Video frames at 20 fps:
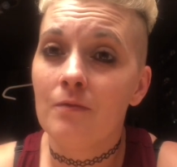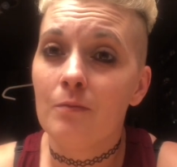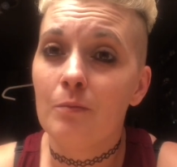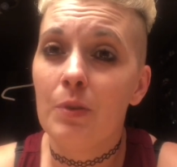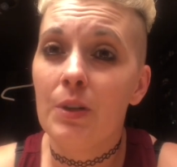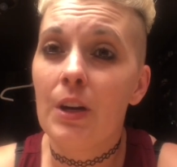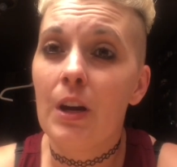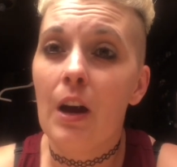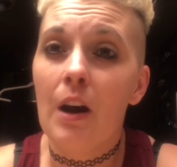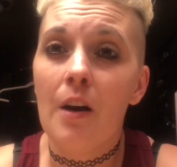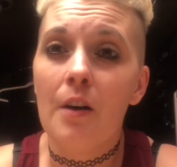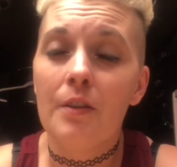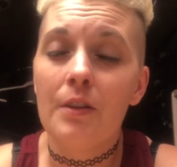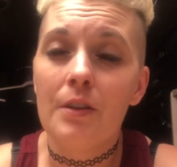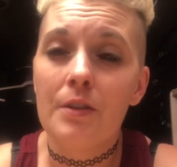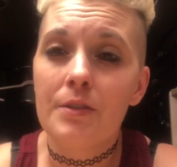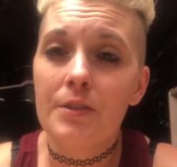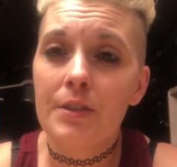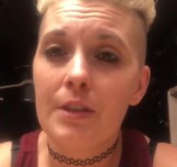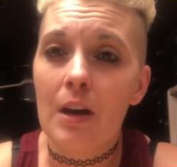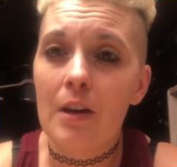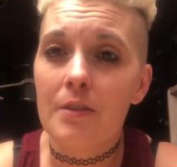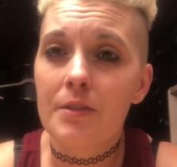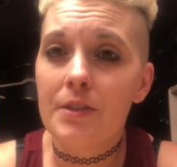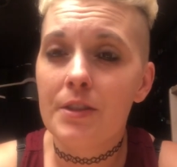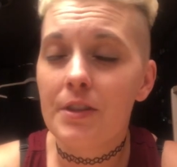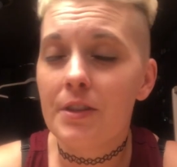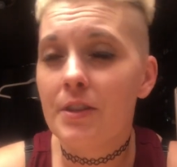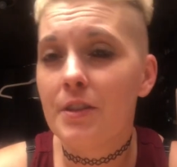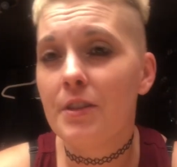Put all those
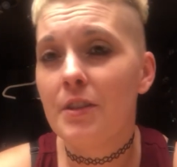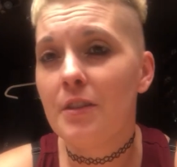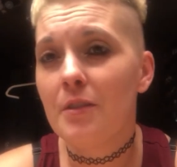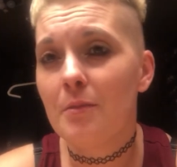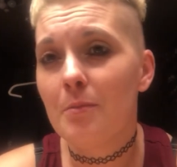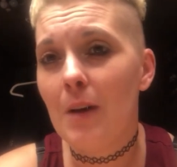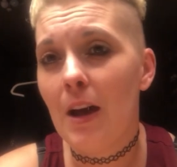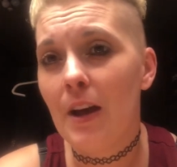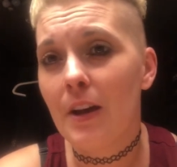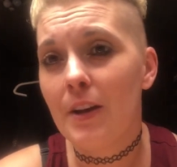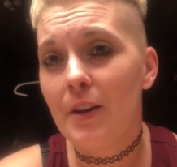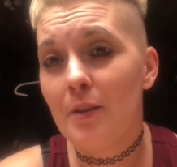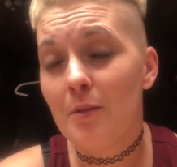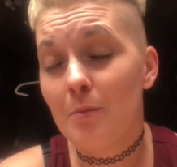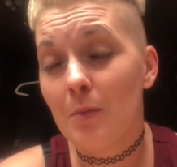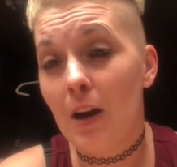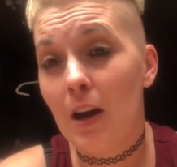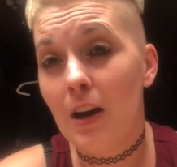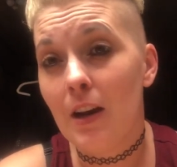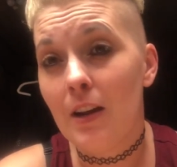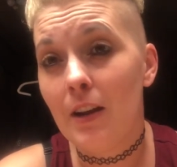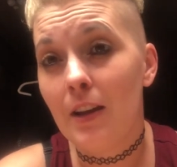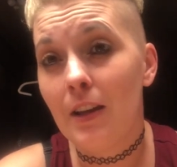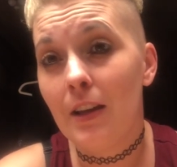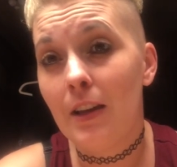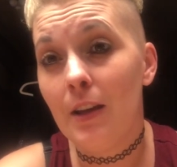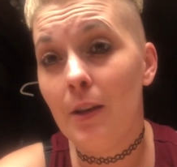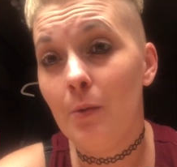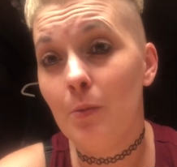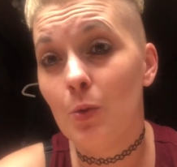thoughts into the back of your mind and
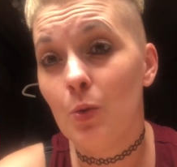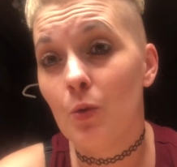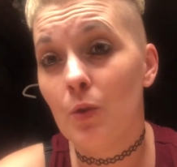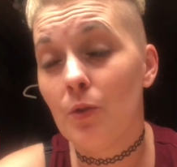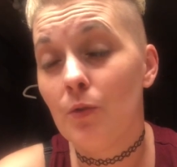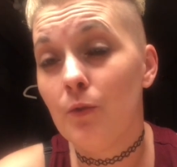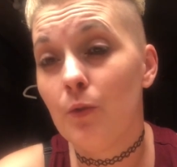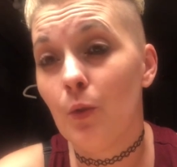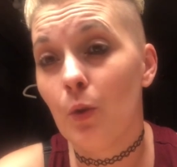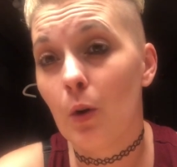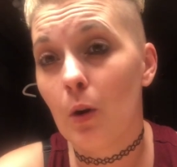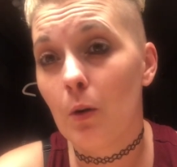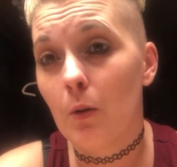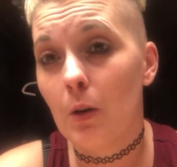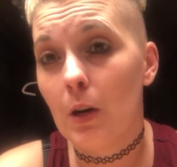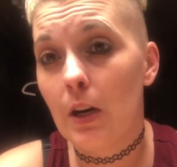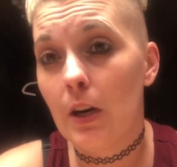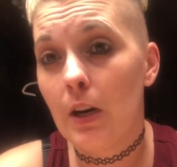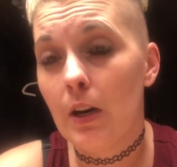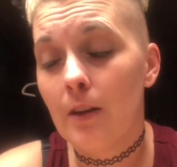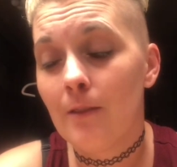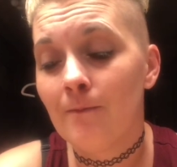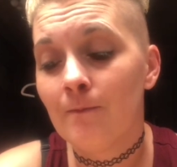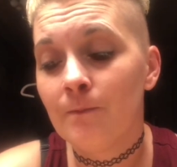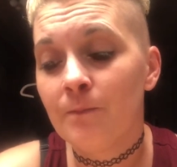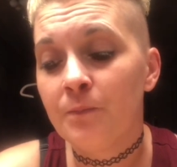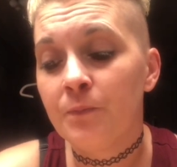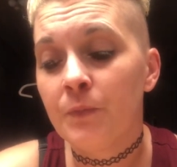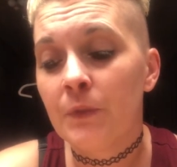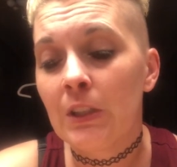keep going forward,
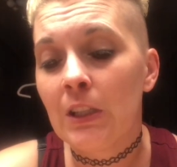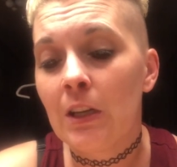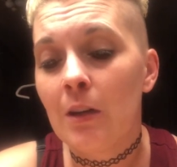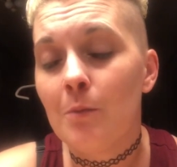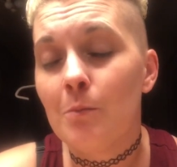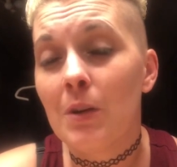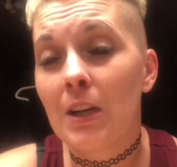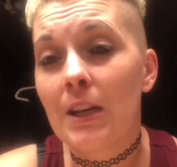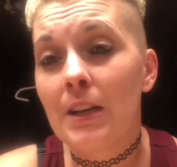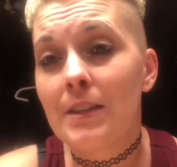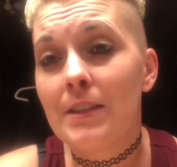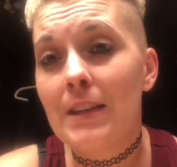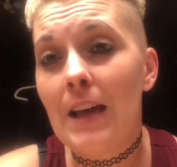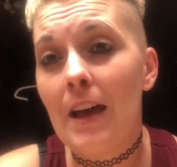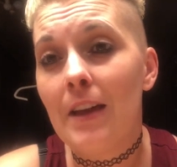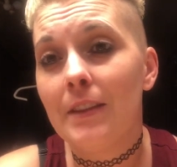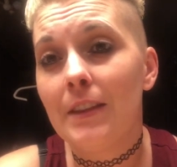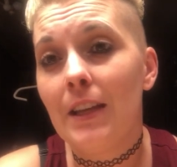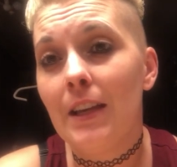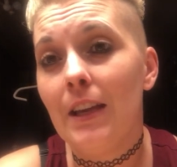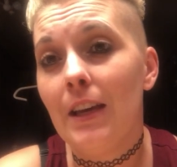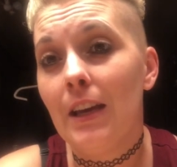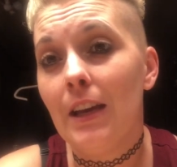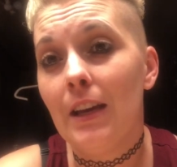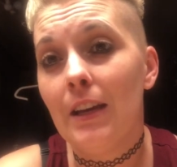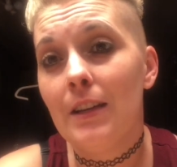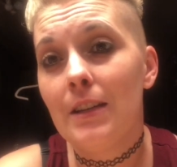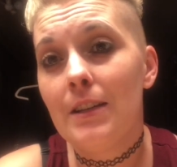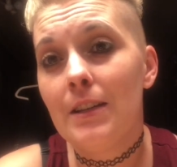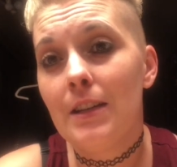because at the
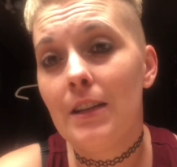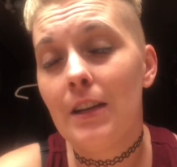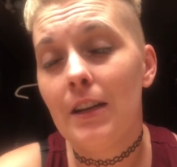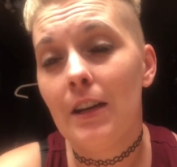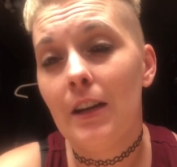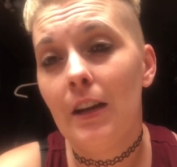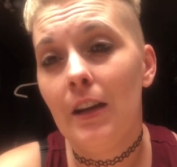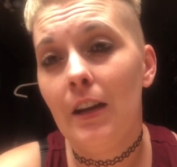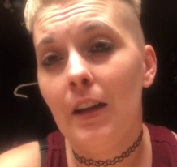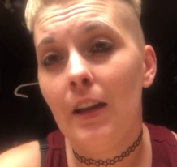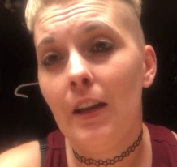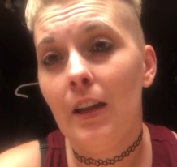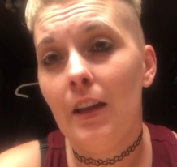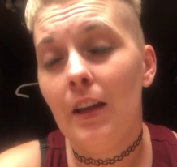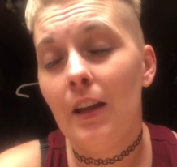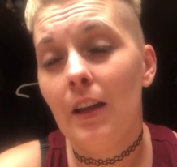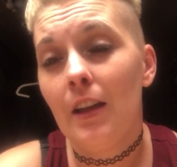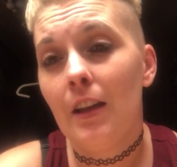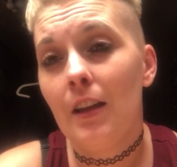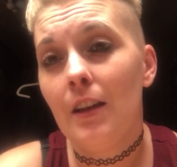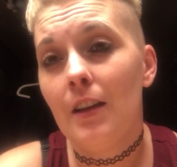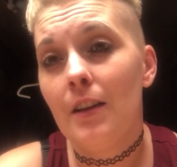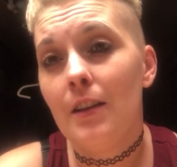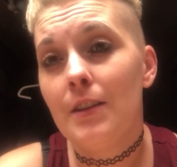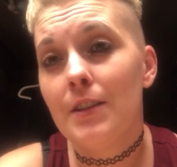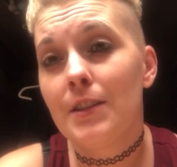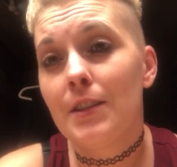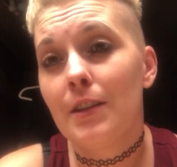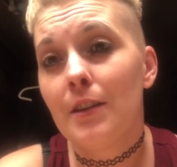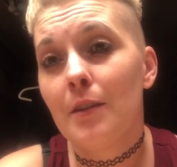end,
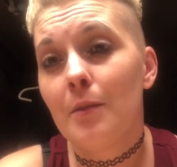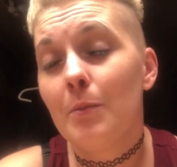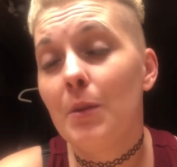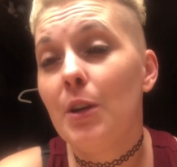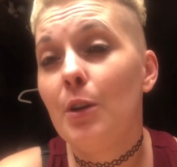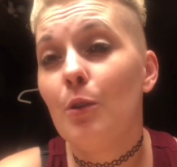it's gonna be